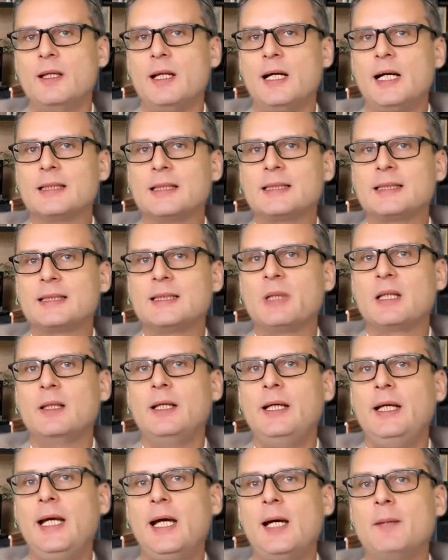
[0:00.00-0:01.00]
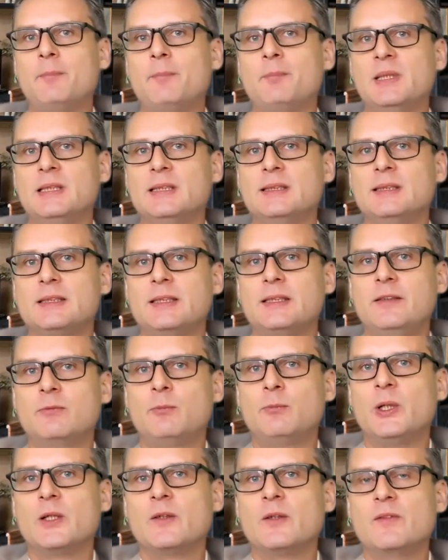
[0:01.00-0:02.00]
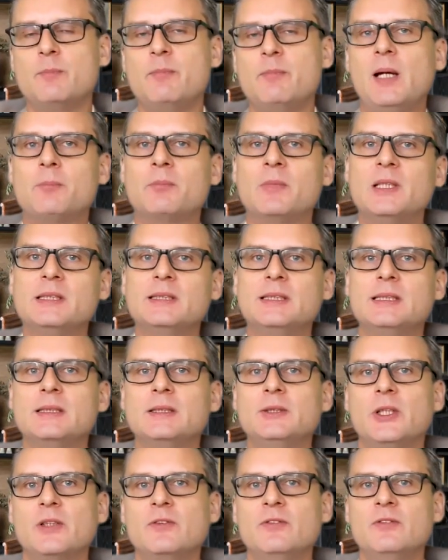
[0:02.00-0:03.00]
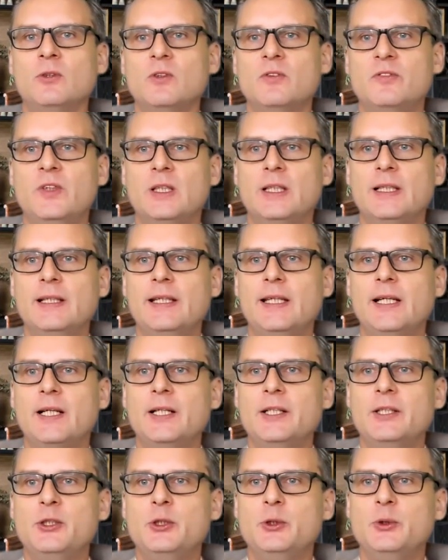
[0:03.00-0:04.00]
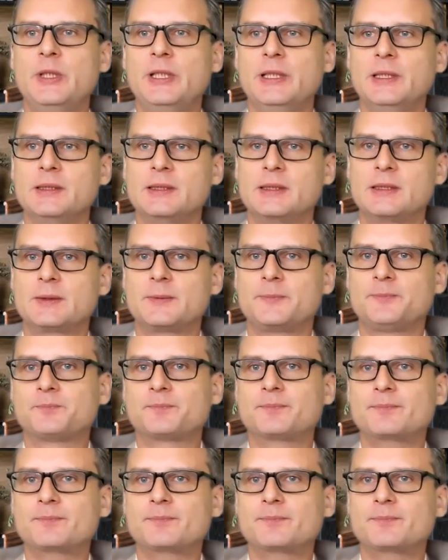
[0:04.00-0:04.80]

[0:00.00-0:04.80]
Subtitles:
ultimately happens if one of the members is not fulfilling their duties?